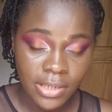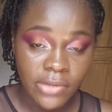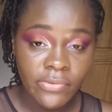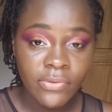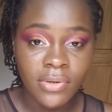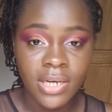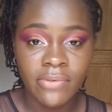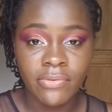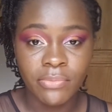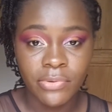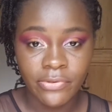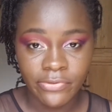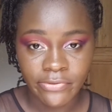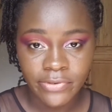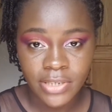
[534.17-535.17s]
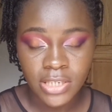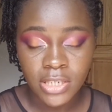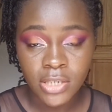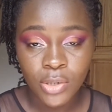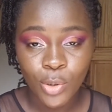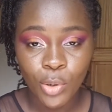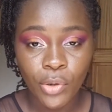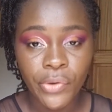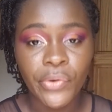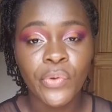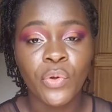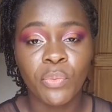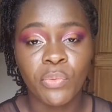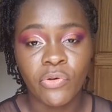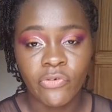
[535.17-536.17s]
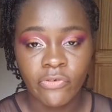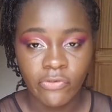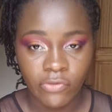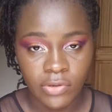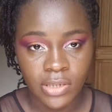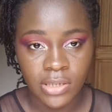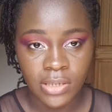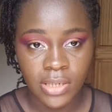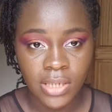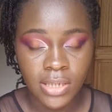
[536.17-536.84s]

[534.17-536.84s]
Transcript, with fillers: If you have a boyfriend, call your boyfriend